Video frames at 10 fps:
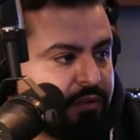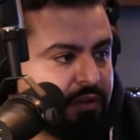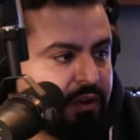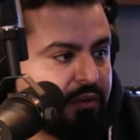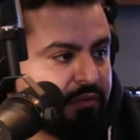
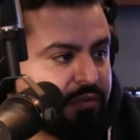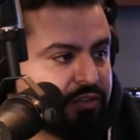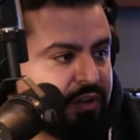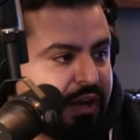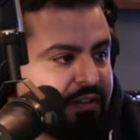You know, because
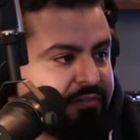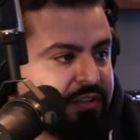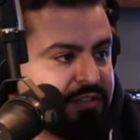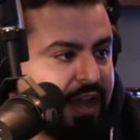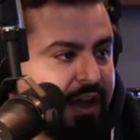you got to
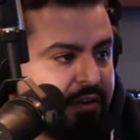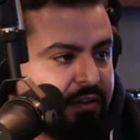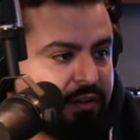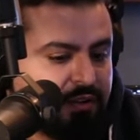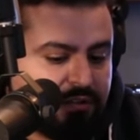convince now.
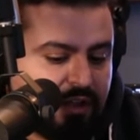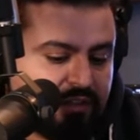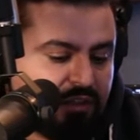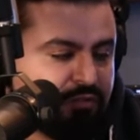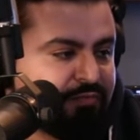I
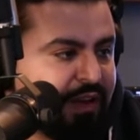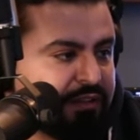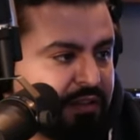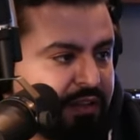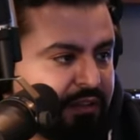think you've
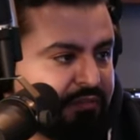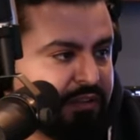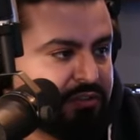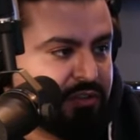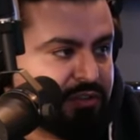mentally
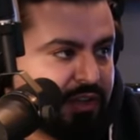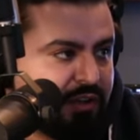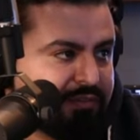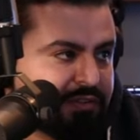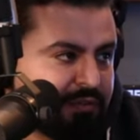convinced
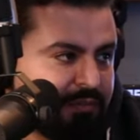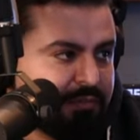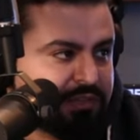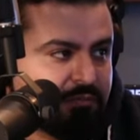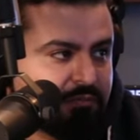yourself. There's
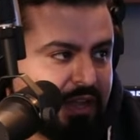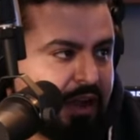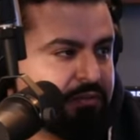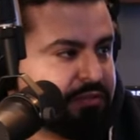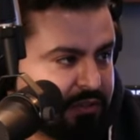maybe some
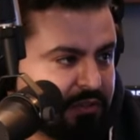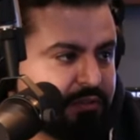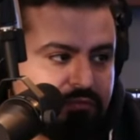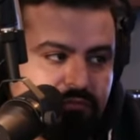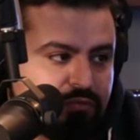doubt
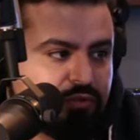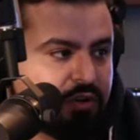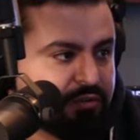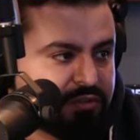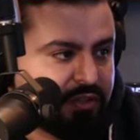still. Who
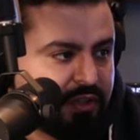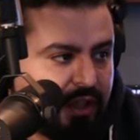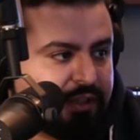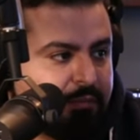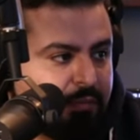knows
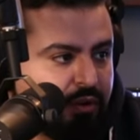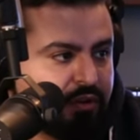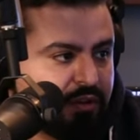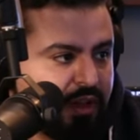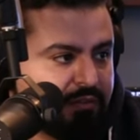at that point sure.
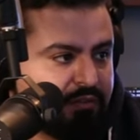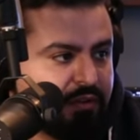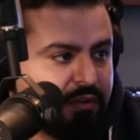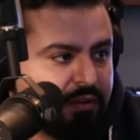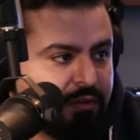in your life?
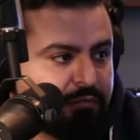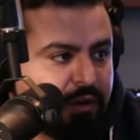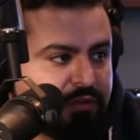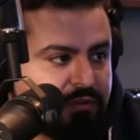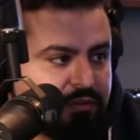
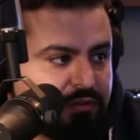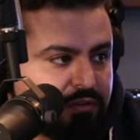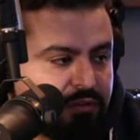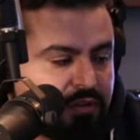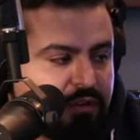But
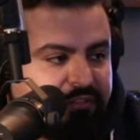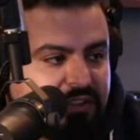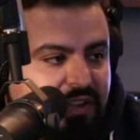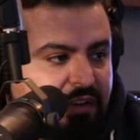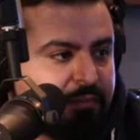you're
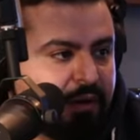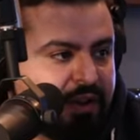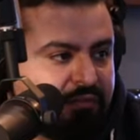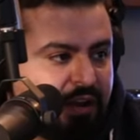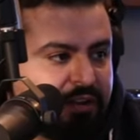convincing
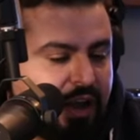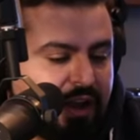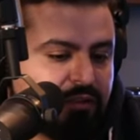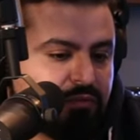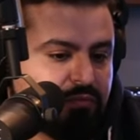everybody around you. How
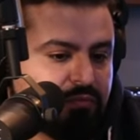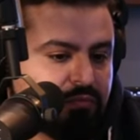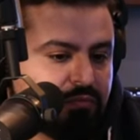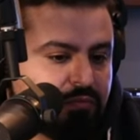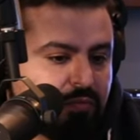do you?
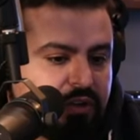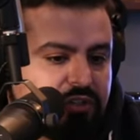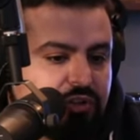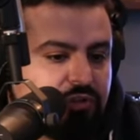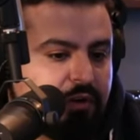What is
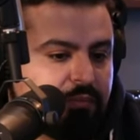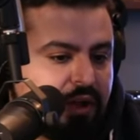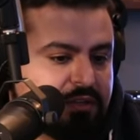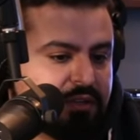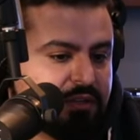your thought
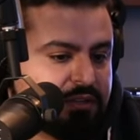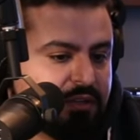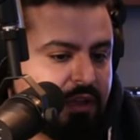process?